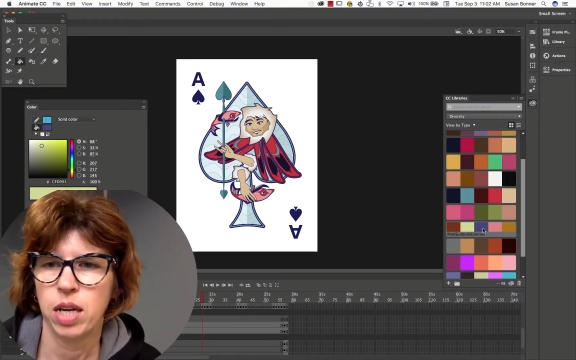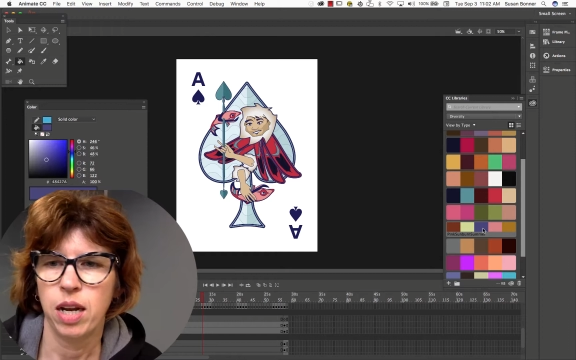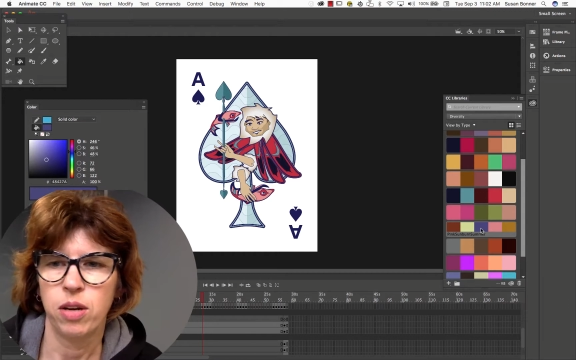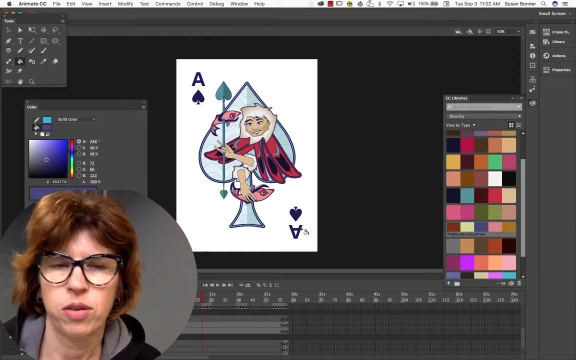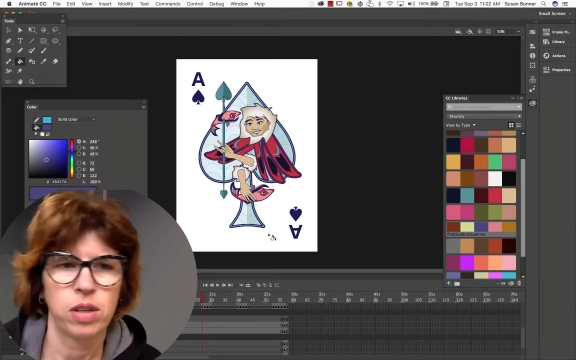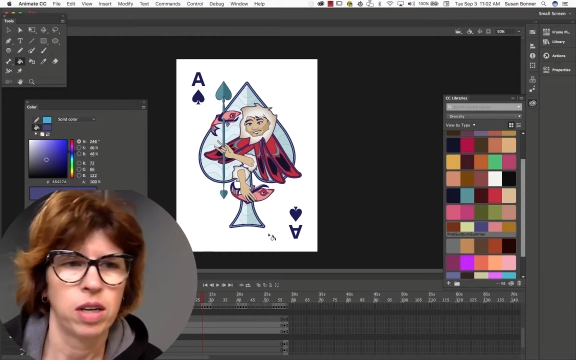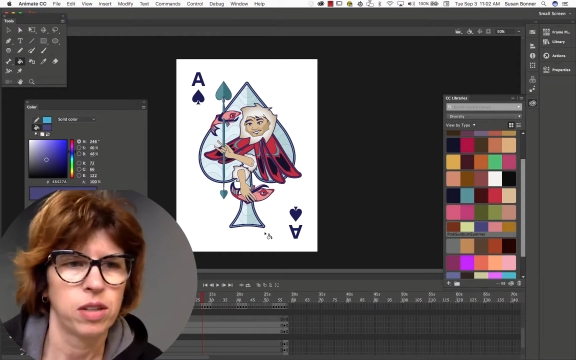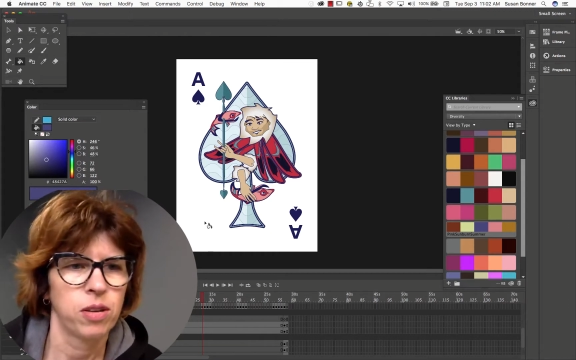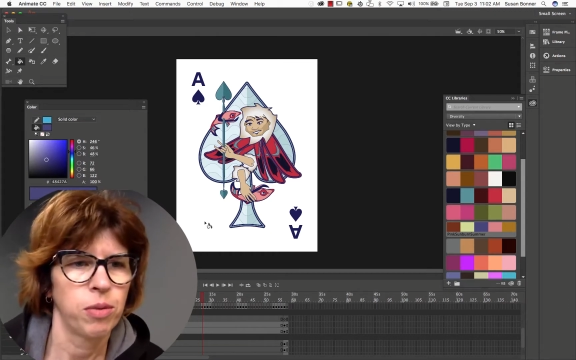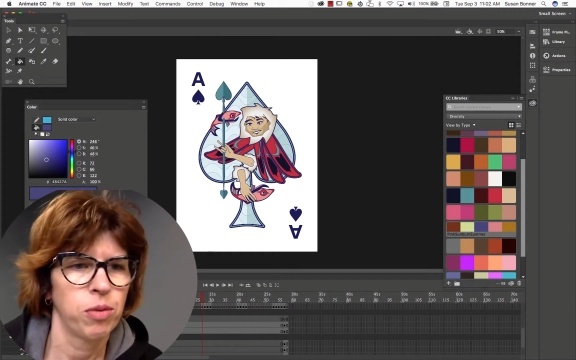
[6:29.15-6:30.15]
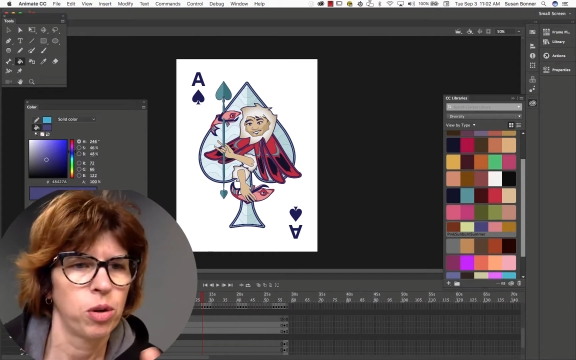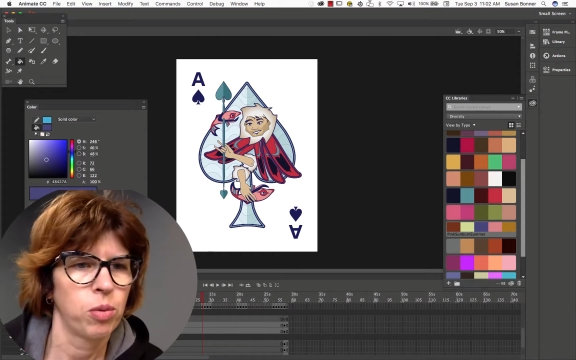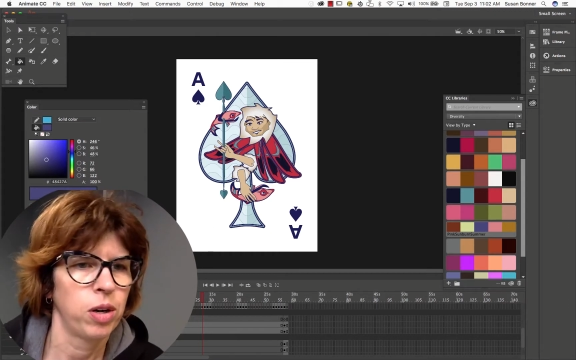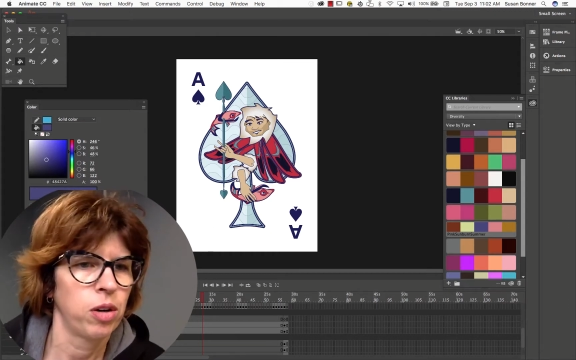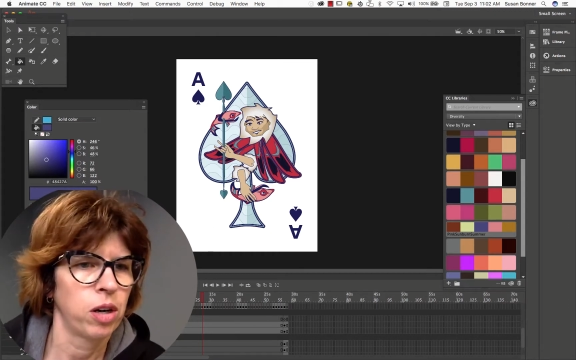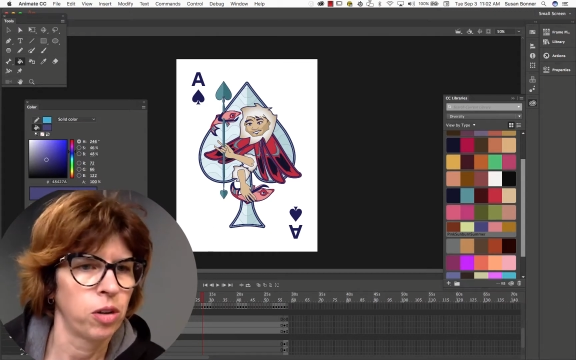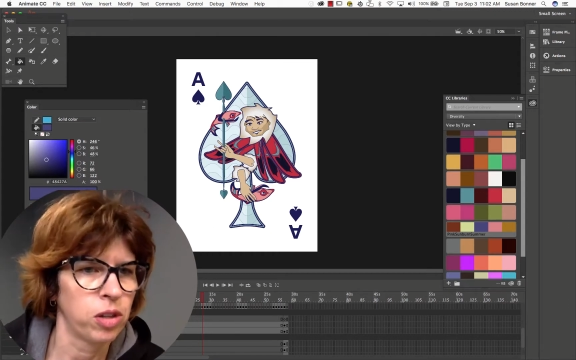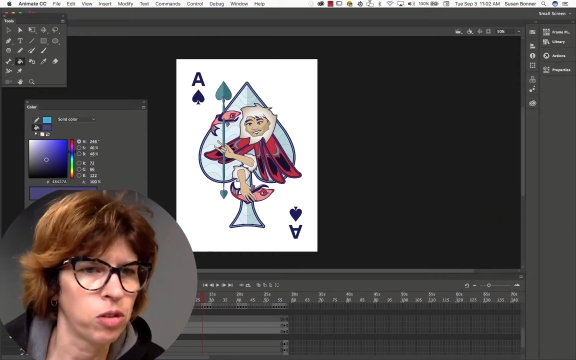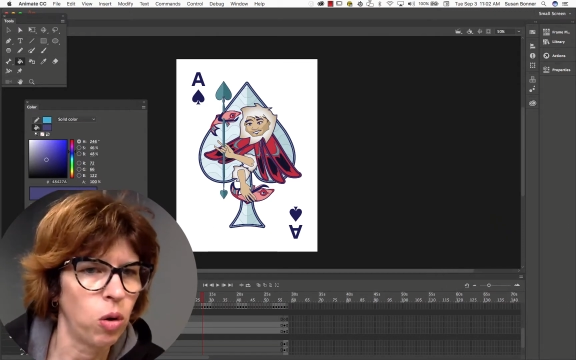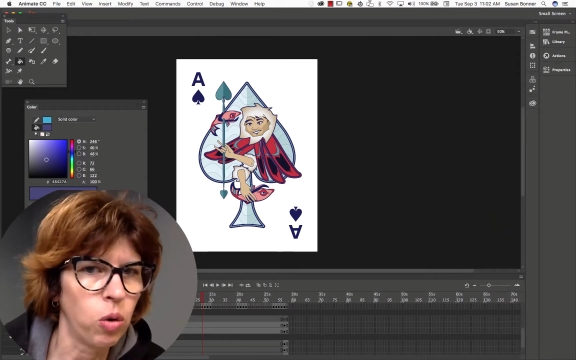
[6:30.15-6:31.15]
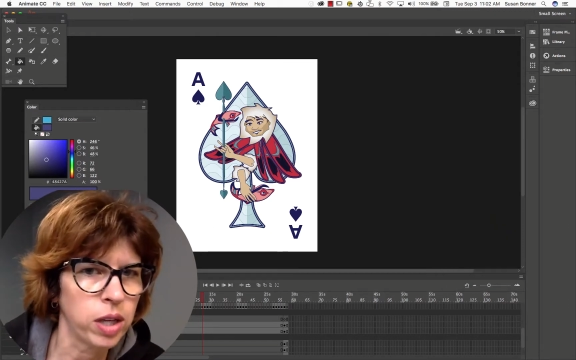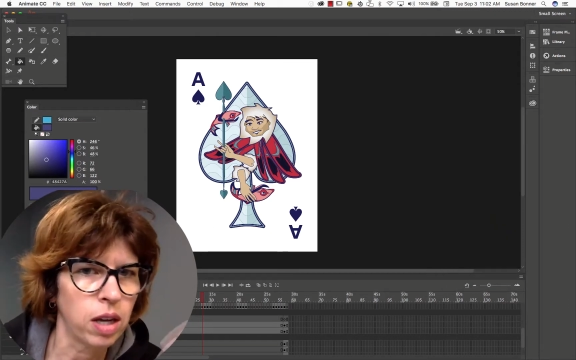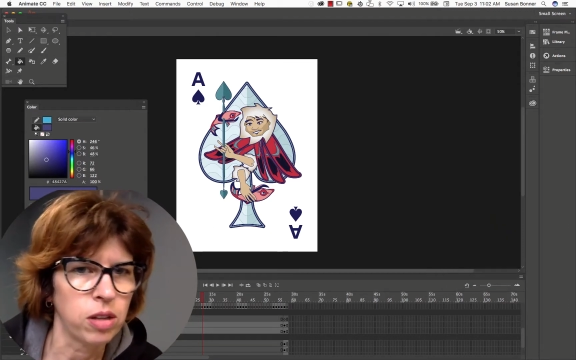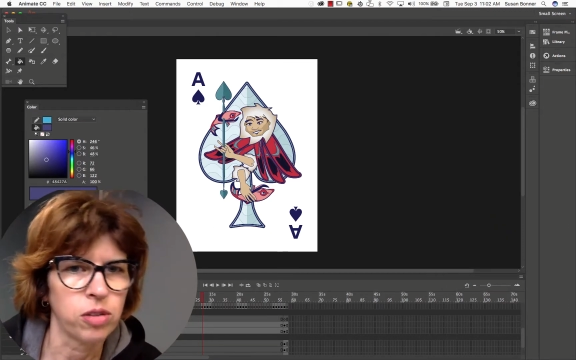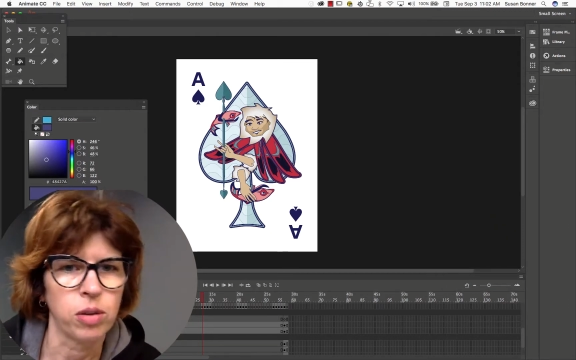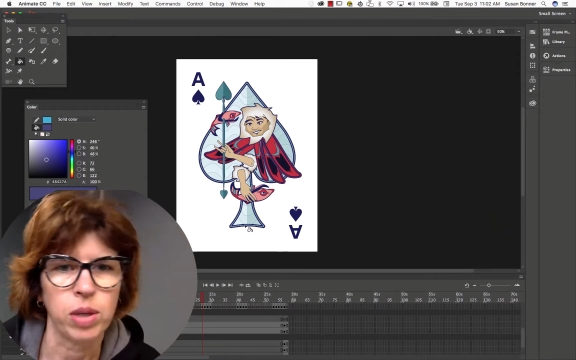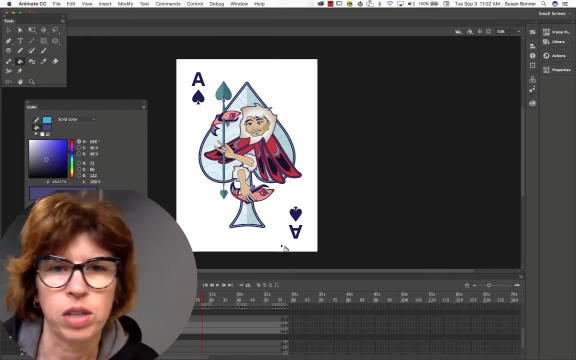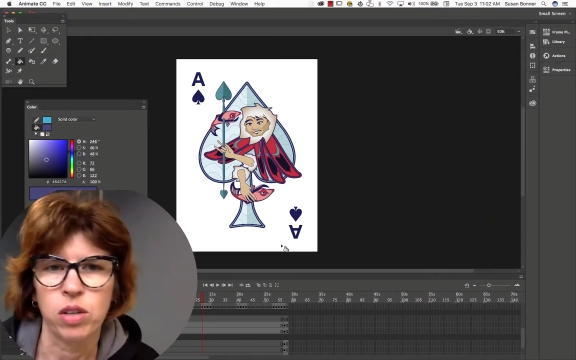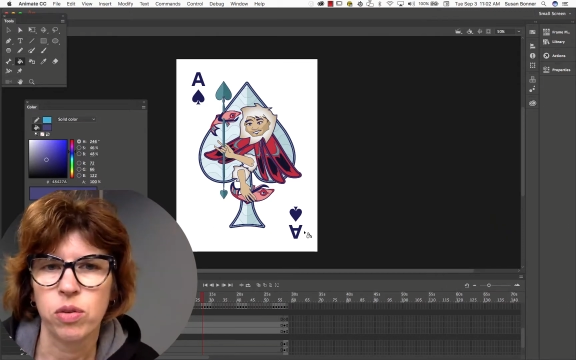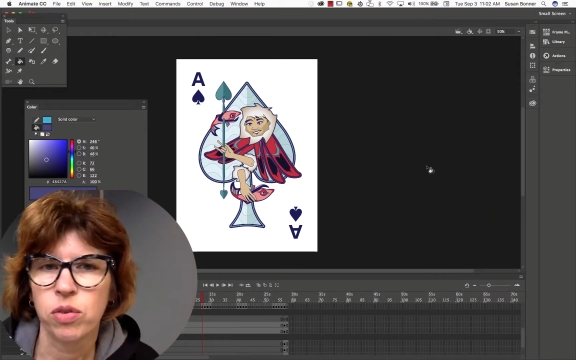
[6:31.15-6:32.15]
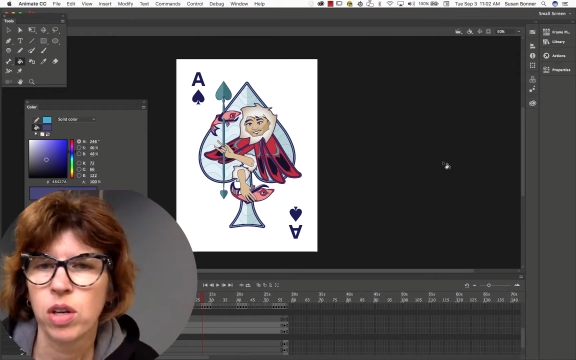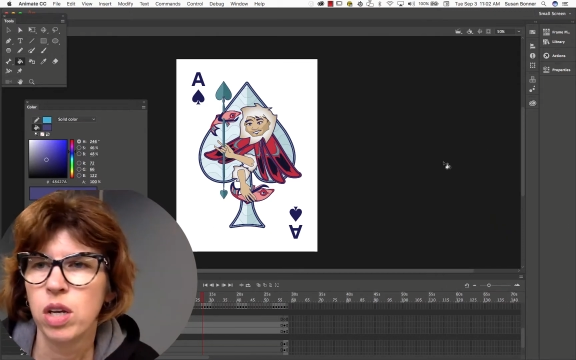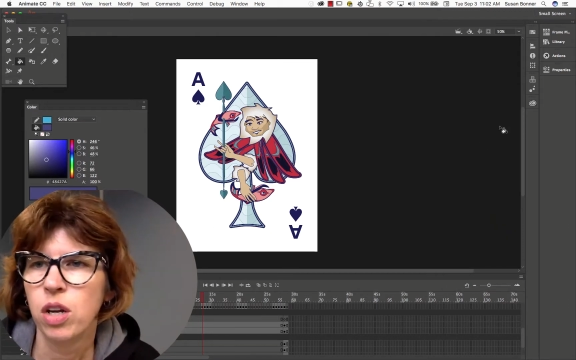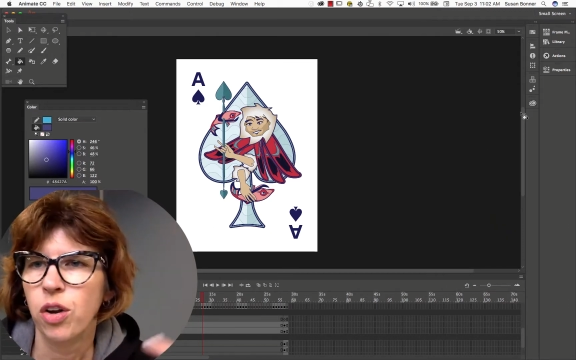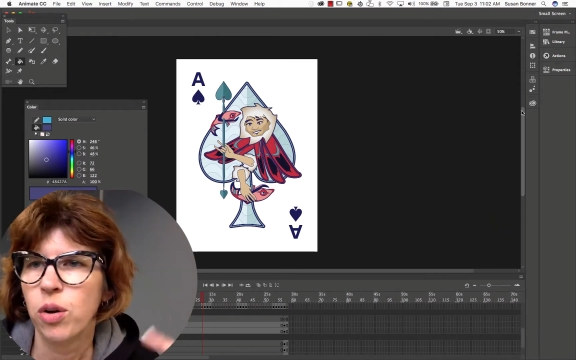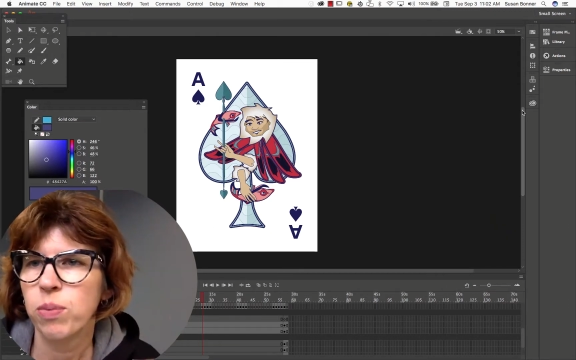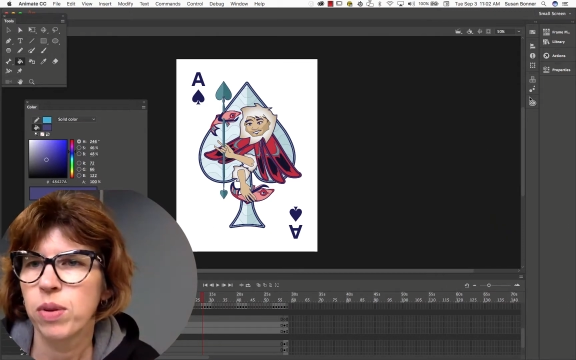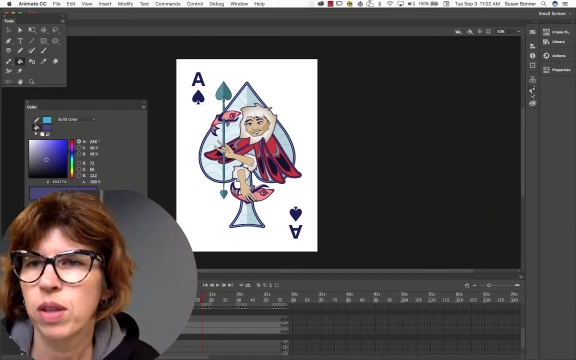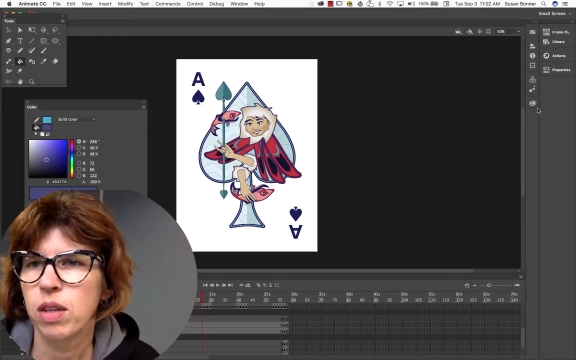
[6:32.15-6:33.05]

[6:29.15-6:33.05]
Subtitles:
Now, some of you are wondering, are these the only colors that we can use? Nope.